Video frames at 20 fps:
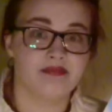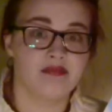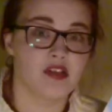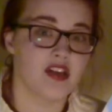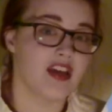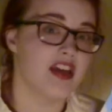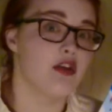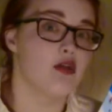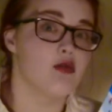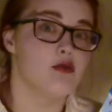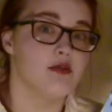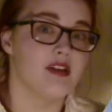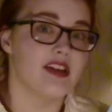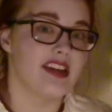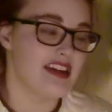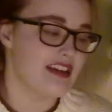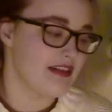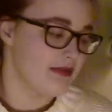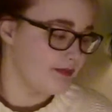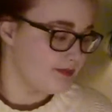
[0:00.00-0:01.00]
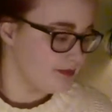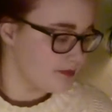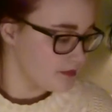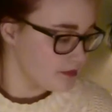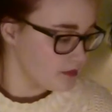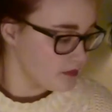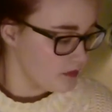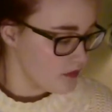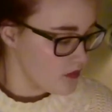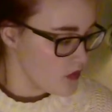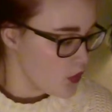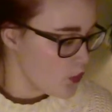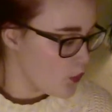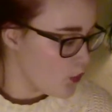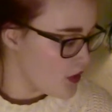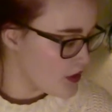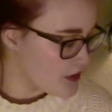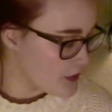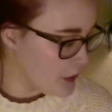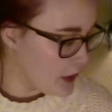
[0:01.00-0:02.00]
to get over with it?
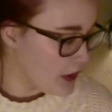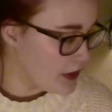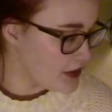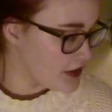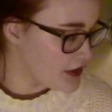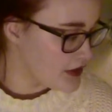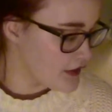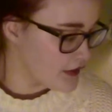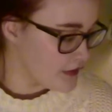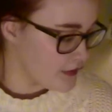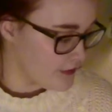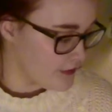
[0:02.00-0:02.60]
Wait, 1, 2,